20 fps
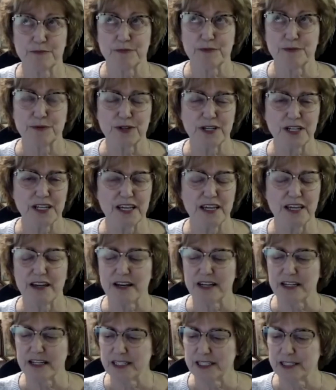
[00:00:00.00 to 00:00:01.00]
pretty
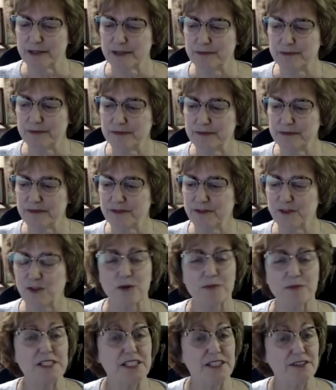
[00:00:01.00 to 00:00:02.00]

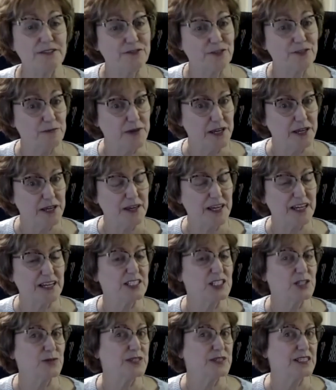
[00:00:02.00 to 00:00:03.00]
formative for me
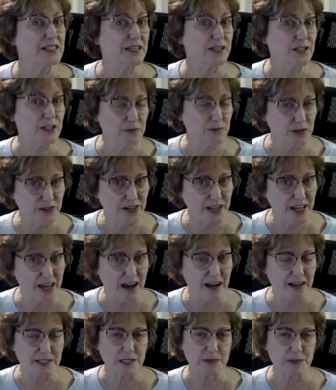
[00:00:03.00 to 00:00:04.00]
because it was in a community
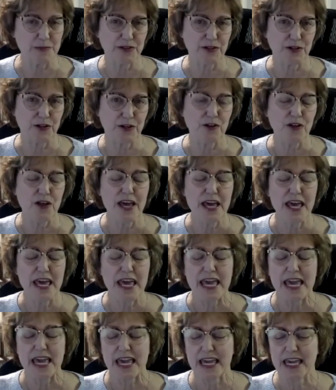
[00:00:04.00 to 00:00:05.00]
hospital,
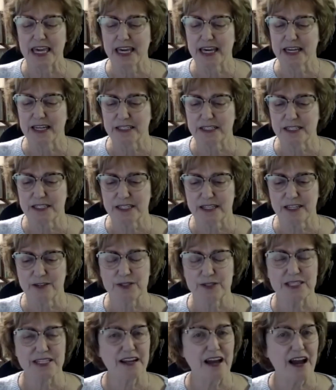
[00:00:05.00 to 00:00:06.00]
and it
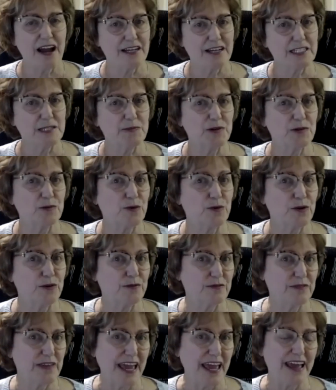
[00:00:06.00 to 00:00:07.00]
was in a hospital where
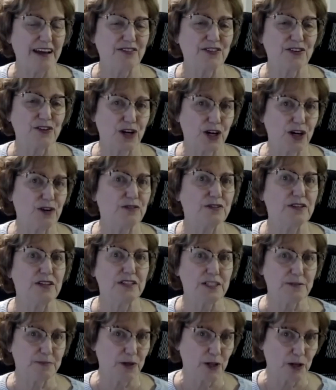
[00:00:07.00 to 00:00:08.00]
they had their own
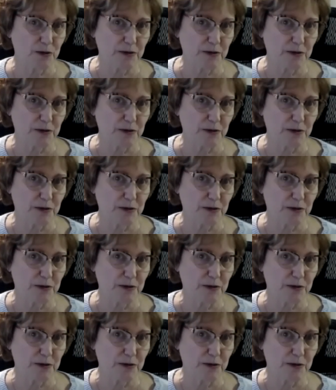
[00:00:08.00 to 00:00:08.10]
diploma